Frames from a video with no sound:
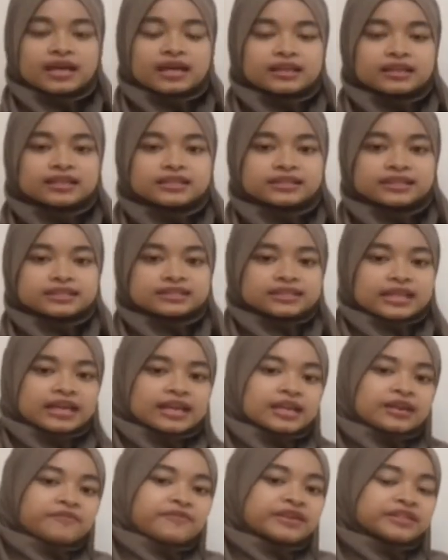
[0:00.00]
this is
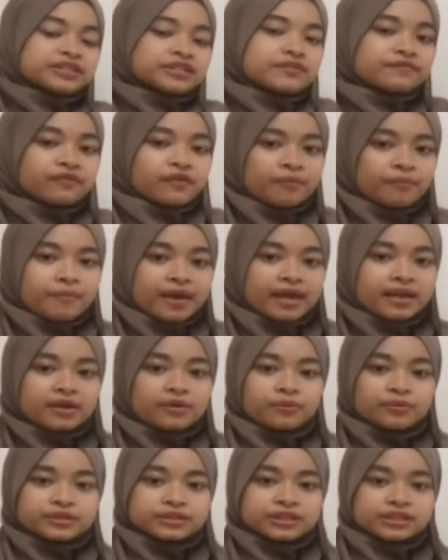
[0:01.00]
standard deviation for male,
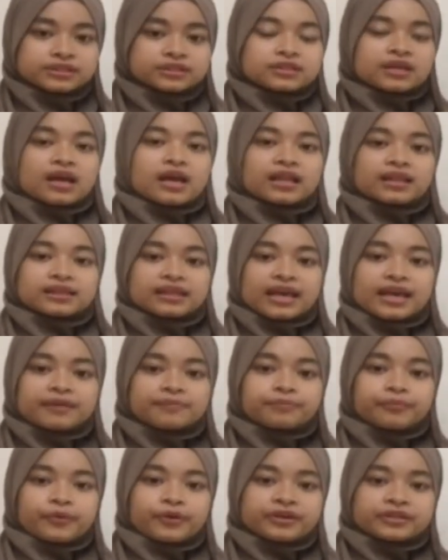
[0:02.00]
which is
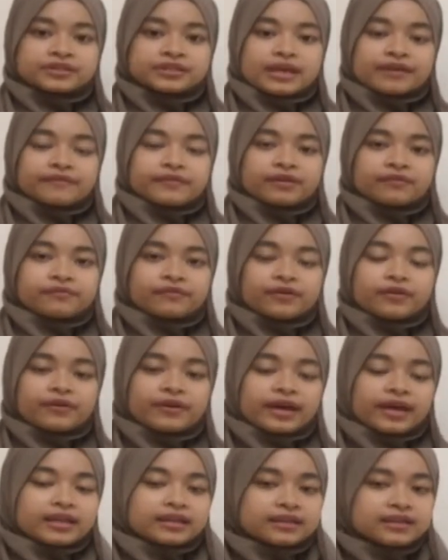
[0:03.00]

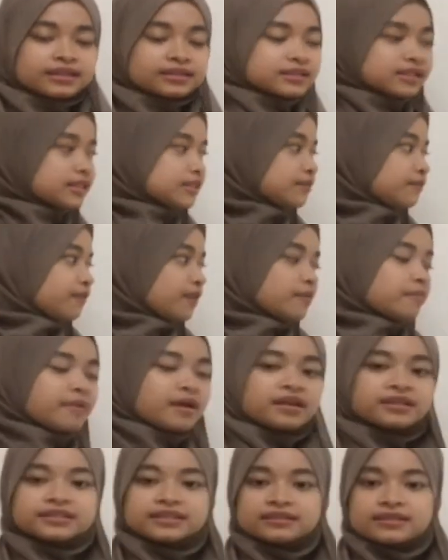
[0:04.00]
10.74, and this is
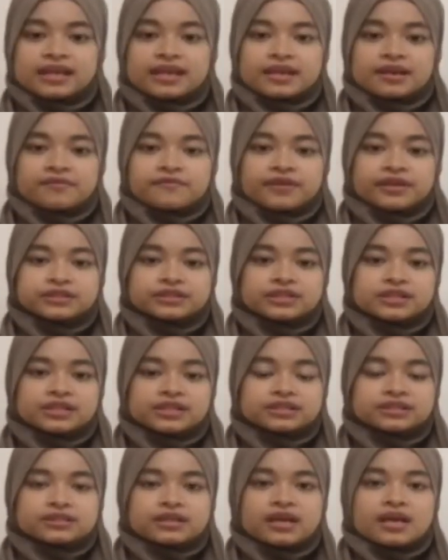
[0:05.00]
female standard deviation
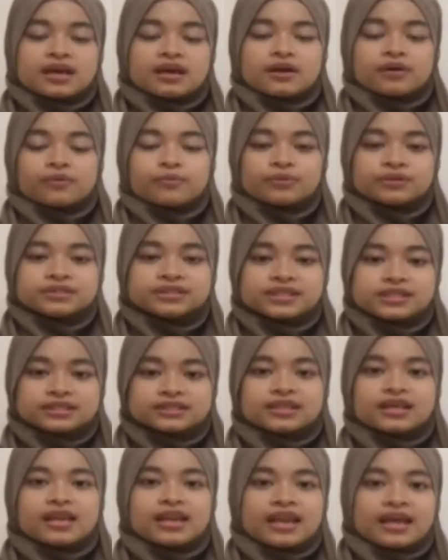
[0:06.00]
which
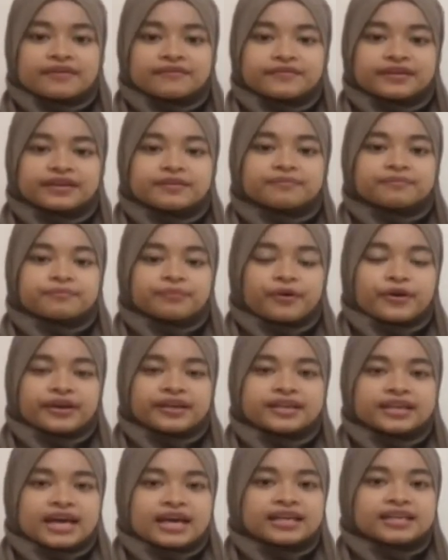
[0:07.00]
is
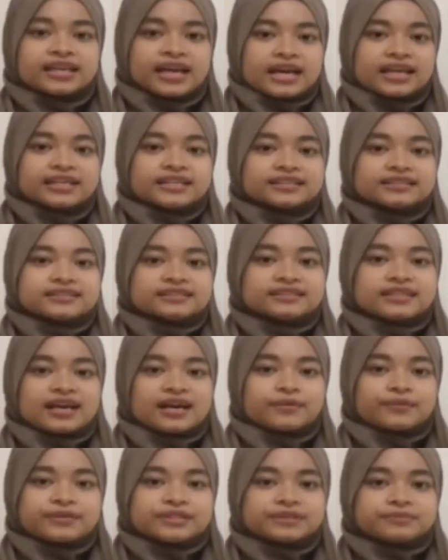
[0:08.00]
11.99
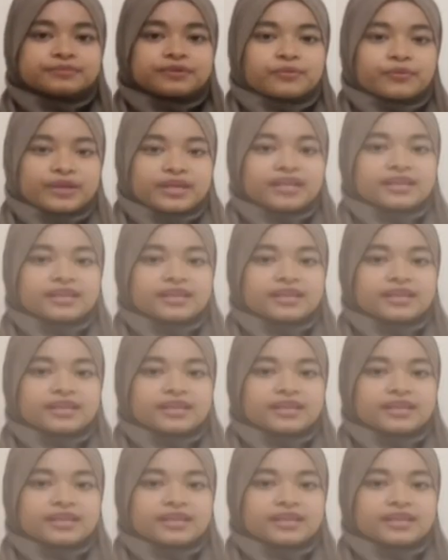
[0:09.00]
hours per week.